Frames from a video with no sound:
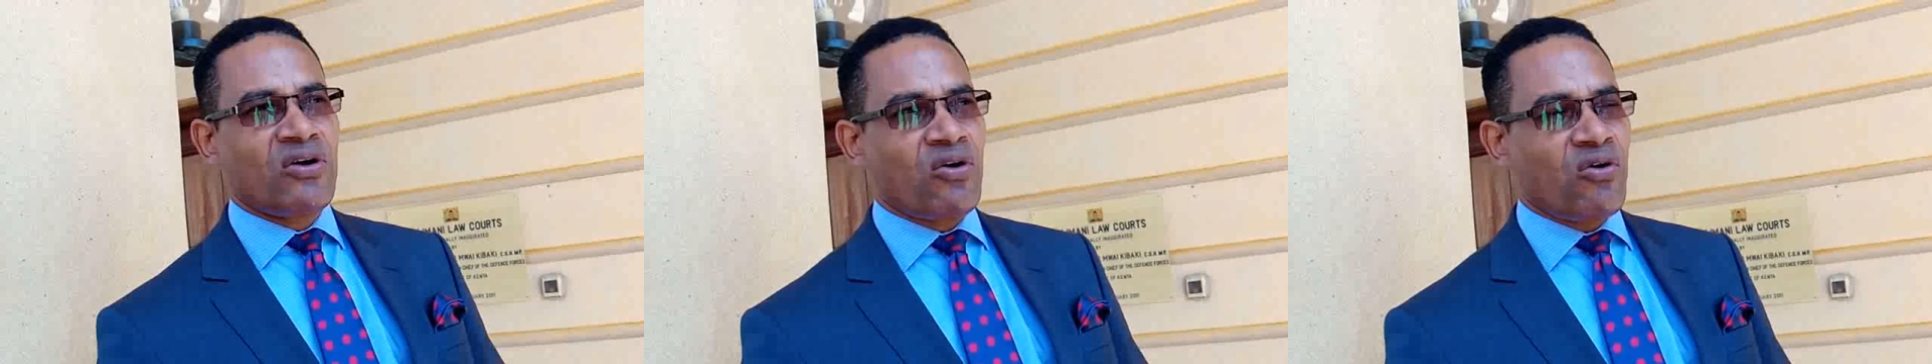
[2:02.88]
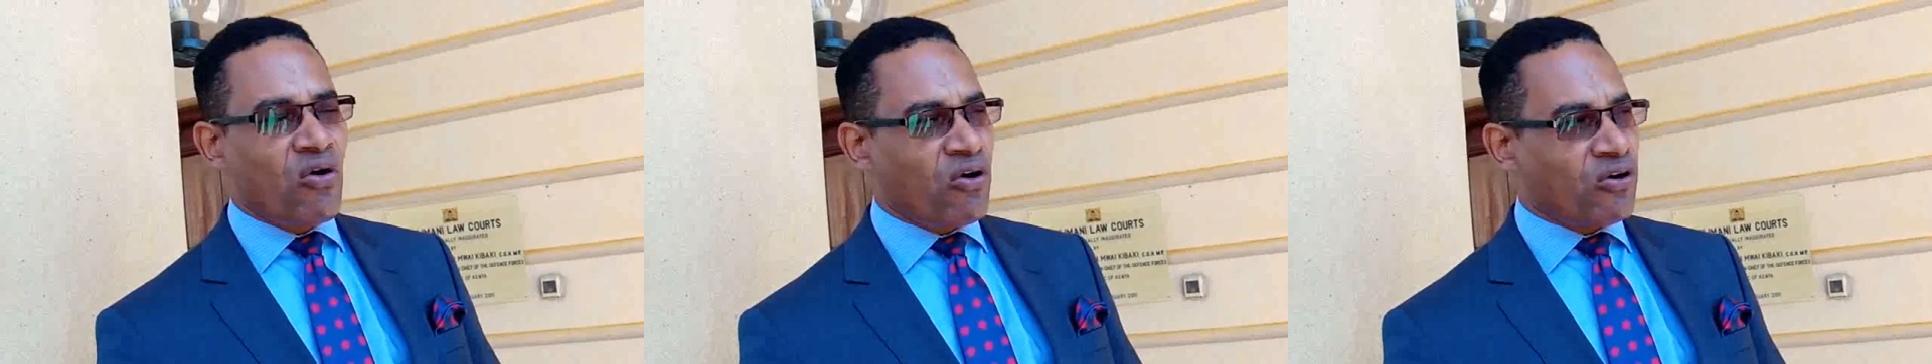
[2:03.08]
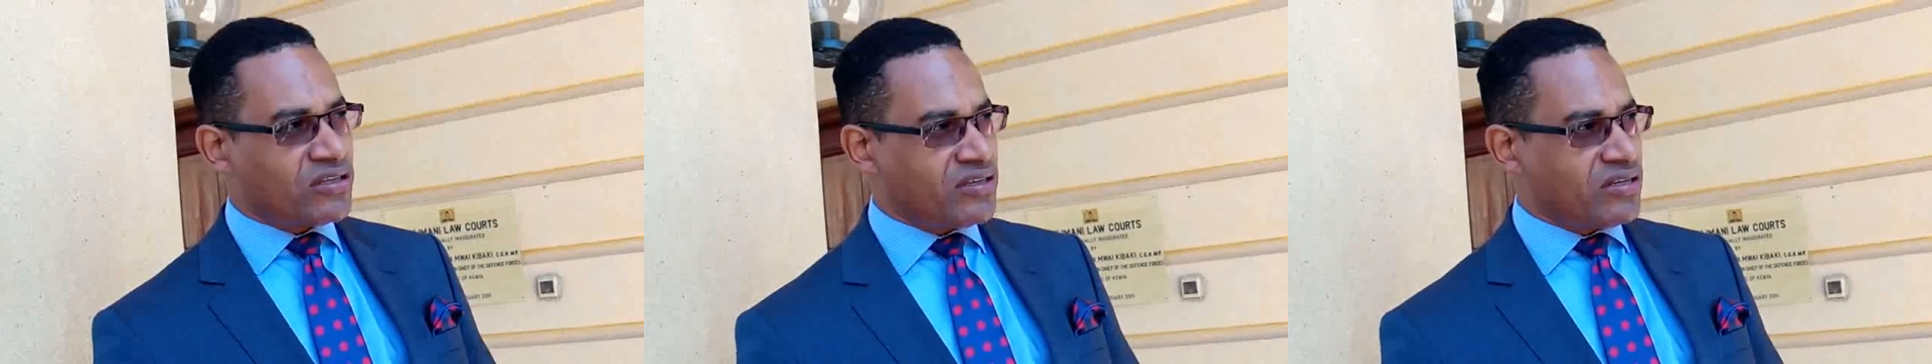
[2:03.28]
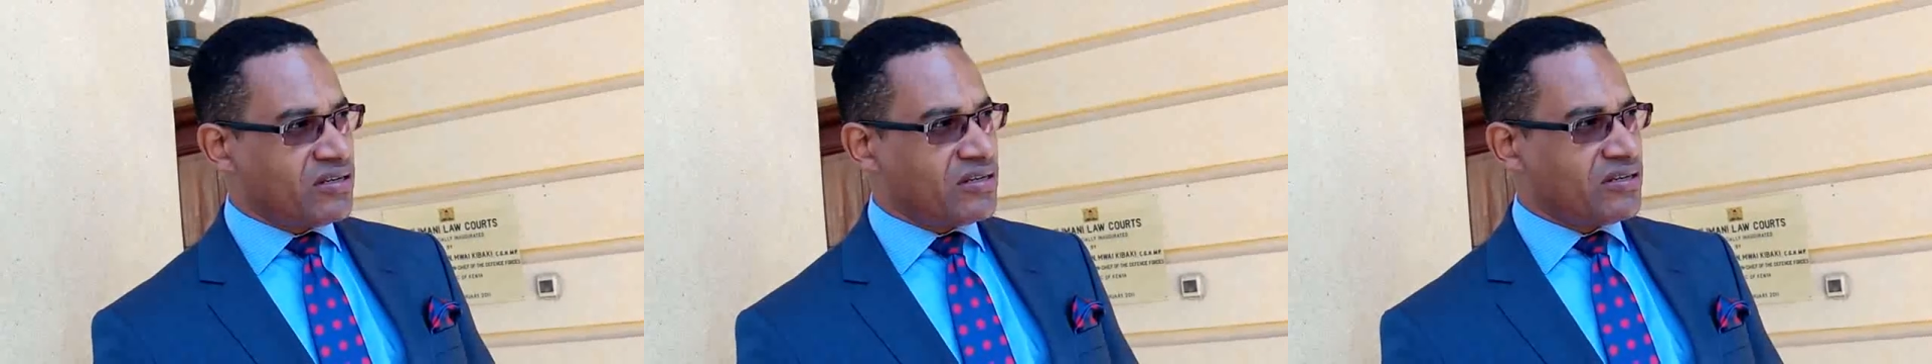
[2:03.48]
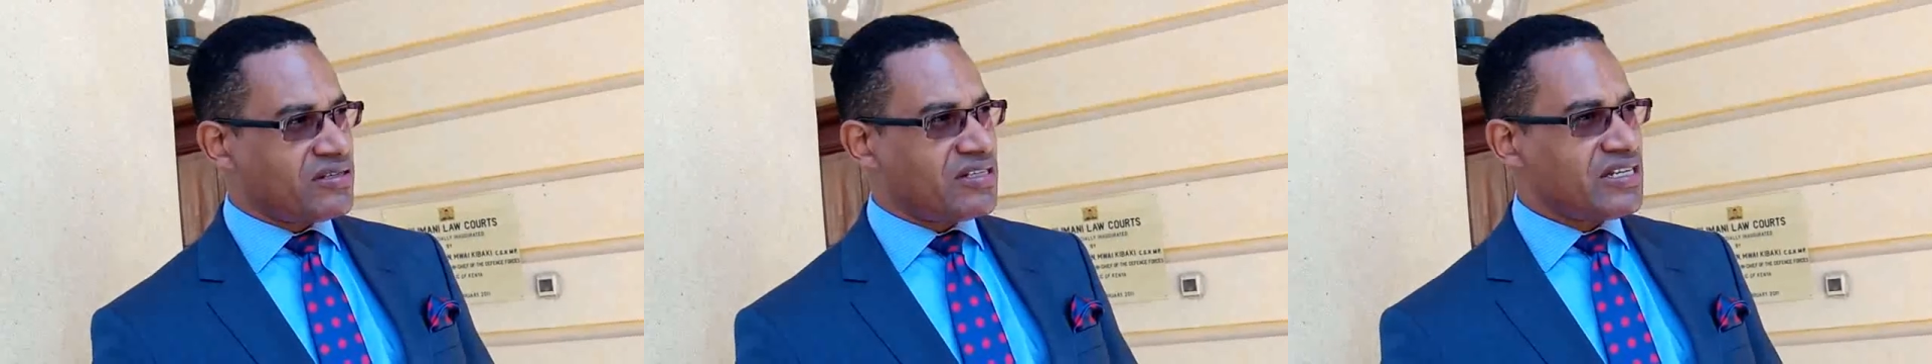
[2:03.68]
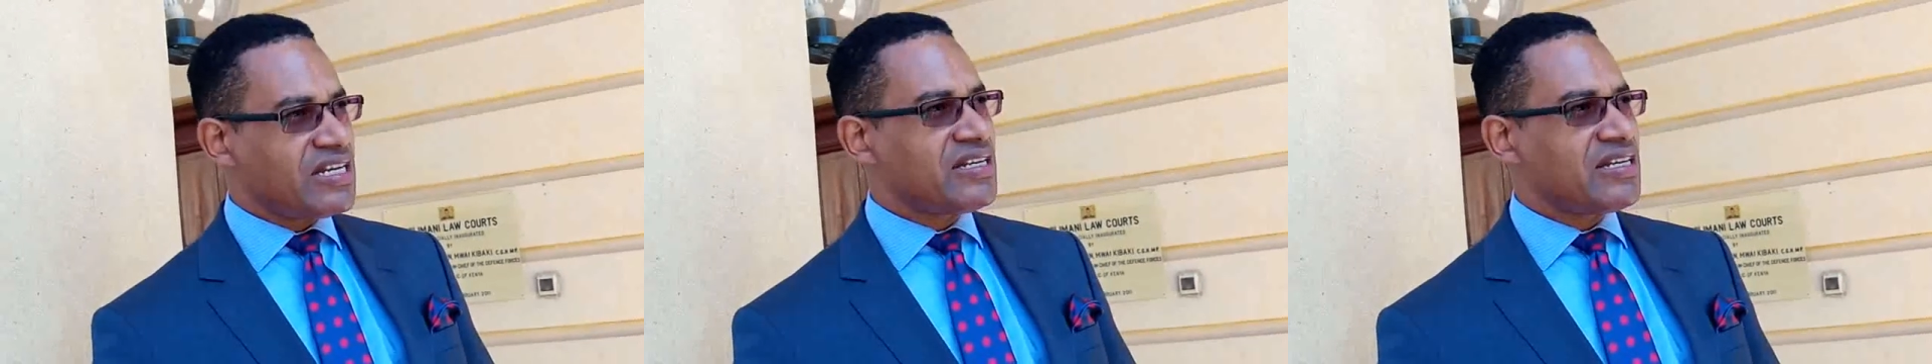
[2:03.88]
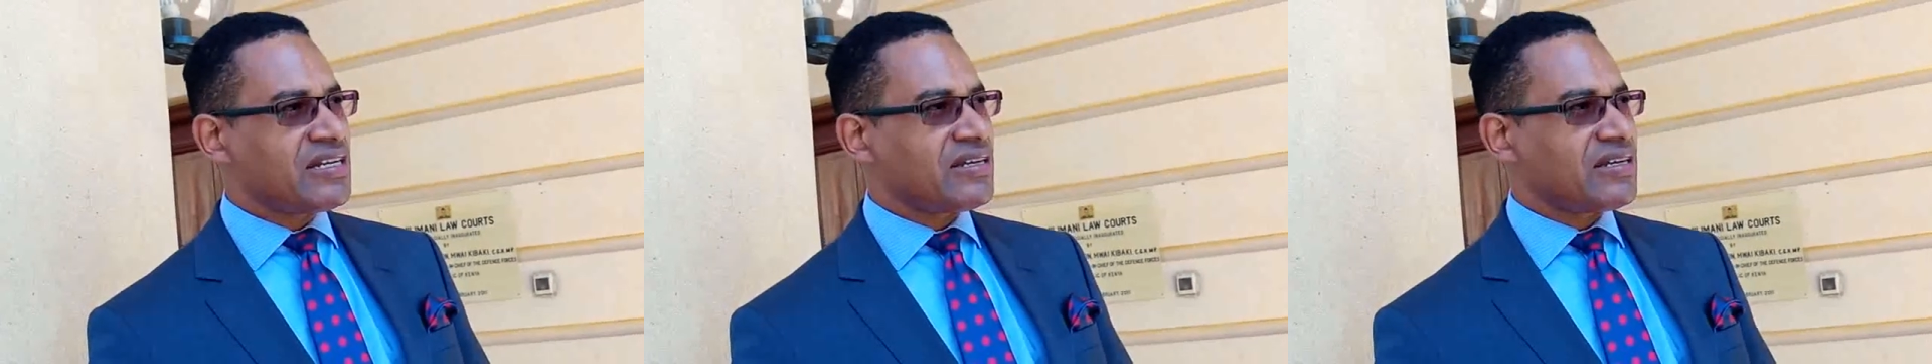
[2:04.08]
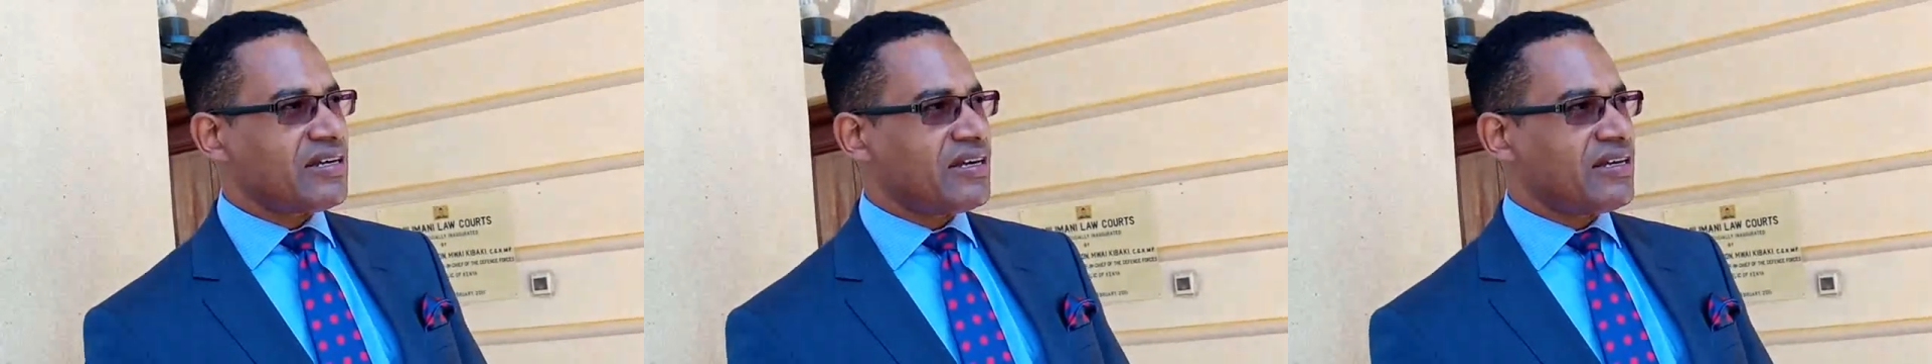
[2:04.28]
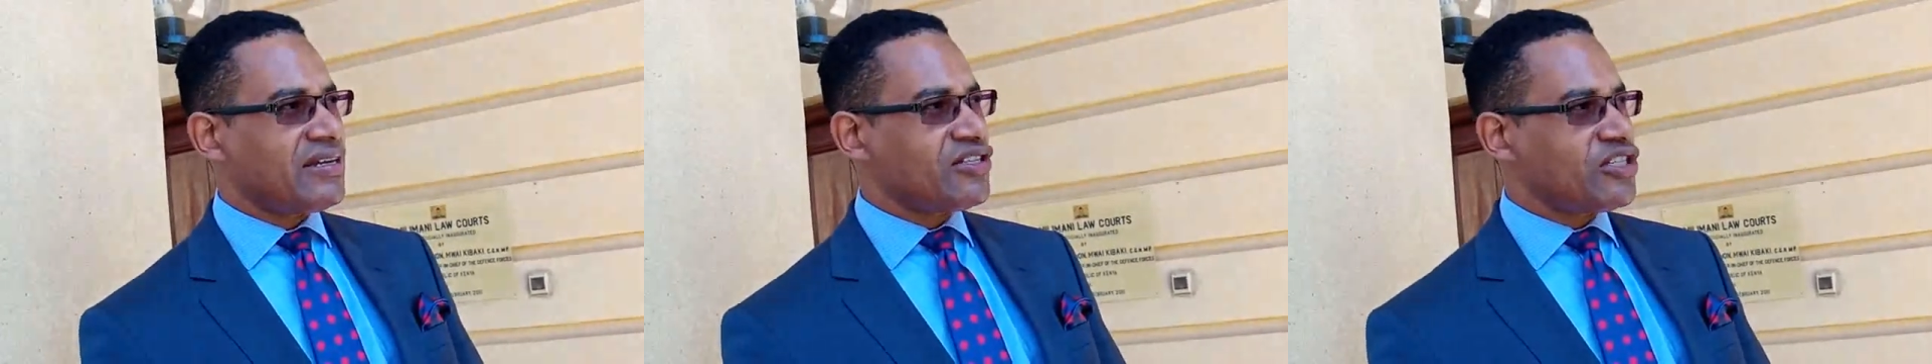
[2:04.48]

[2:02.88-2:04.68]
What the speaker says: court sitting in the